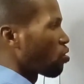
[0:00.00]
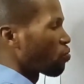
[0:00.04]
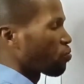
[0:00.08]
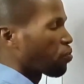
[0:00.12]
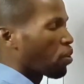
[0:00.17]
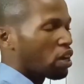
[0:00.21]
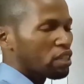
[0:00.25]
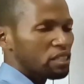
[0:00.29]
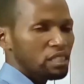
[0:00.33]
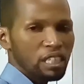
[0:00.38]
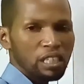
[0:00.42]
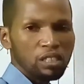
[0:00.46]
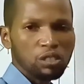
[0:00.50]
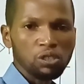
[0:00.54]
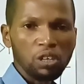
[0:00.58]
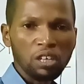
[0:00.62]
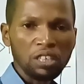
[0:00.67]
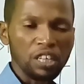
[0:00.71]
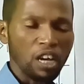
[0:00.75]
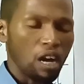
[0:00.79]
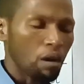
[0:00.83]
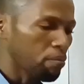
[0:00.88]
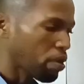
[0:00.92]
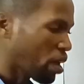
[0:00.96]
For the
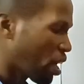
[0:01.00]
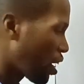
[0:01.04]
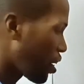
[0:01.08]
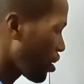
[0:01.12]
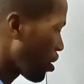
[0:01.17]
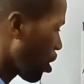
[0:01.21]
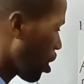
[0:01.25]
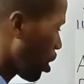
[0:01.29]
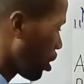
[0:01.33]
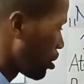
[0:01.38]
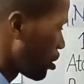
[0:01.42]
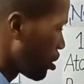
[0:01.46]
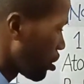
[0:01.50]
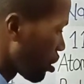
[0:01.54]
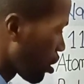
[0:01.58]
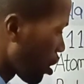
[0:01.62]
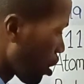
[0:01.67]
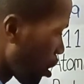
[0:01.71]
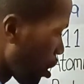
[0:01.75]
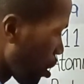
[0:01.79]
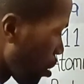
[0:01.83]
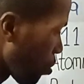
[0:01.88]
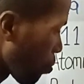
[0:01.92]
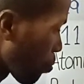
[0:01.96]
sodium ion,
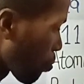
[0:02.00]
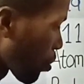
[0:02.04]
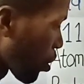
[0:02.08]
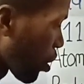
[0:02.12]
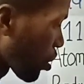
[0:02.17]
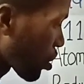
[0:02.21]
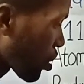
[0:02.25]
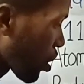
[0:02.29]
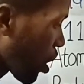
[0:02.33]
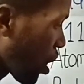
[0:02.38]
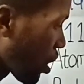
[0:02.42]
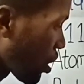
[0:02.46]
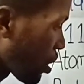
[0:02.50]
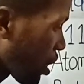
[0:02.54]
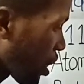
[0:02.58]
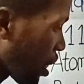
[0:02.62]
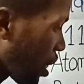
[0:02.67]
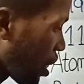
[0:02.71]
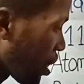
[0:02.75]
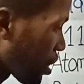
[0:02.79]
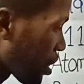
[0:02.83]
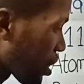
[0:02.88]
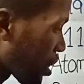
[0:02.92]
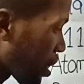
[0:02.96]
the proton
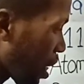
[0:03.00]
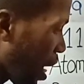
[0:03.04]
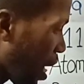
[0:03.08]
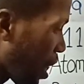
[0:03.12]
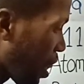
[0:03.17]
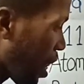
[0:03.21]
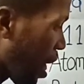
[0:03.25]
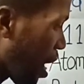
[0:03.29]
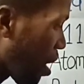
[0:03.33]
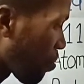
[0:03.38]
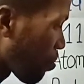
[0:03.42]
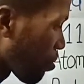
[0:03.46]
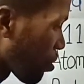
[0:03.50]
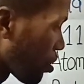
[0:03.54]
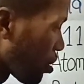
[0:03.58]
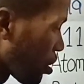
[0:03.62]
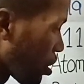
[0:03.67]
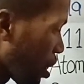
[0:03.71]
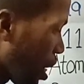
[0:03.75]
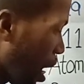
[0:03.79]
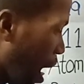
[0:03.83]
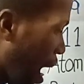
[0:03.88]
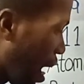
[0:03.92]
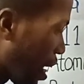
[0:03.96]
is
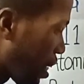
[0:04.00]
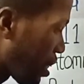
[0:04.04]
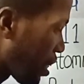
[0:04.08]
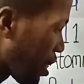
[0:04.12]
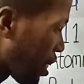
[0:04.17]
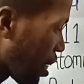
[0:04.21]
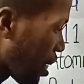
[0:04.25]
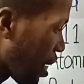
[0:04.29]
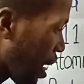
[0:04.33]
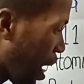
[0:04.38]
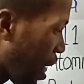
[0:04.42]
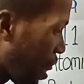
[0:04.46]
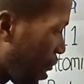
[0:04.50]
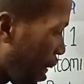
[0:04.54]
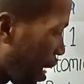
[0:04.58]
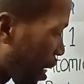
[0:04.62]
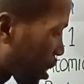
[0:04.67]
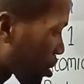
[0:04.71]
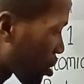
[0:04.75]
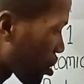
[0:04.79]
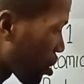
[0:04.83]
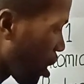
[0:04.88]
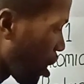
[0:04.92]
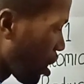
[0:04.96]
11 and the
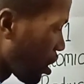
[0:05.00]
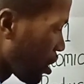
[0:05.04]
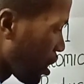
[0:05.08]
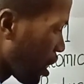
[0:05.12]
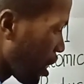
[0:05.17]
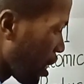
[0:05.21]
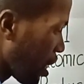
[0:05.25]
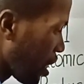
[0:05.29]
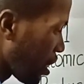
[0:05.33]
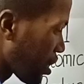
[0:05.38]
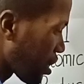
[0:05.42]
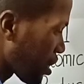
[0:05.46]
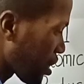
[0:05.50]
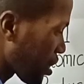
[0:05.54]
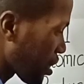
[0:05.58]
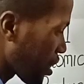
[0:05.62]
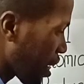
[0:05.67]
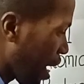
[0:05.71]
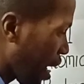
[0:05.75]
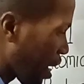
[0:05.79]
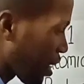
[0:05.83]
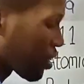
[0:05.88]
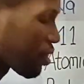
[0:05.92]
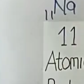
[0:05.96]
electron is
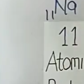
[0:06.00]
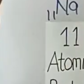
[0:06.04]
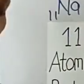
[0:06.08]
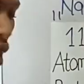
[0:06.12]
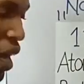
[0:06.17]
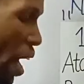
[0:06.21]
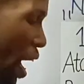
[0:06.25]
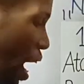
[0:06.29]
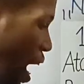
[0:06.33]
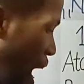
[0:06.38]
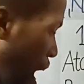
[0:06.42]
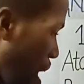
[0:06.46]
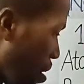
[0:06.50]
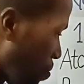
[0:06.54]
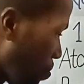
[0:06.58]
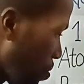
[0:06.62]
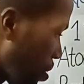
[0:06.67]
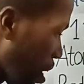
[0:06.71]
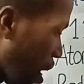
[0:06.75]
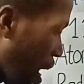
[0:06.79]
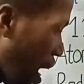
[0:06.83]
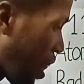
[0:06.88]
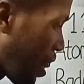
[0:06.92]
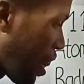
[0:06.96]
10. So we
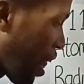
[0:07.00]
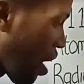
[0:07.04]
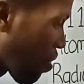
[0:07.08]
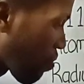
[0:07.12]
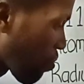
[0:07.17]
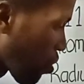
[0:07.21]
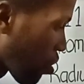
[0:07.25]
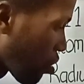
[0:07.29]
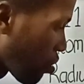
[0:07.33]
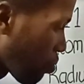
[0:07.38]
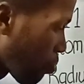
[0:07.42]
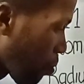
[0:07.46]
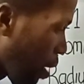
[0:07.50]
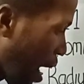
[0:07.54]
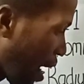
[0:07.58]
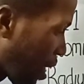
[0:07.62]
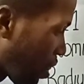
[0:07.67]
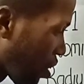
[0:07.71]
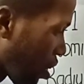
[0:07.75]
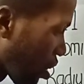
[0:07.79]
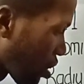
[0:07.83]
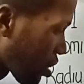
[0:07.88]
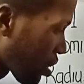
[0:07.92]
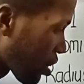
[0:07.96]
have 11
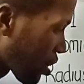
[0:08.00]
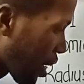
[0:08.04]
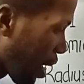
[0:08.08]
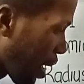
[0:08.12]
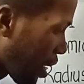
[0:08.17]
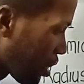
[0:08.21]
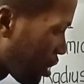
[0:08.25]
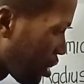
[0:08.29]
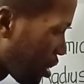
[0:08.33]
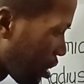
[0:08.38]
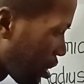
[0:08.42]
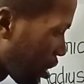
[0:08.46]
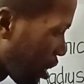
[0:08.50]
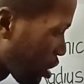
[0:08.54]
minus 10.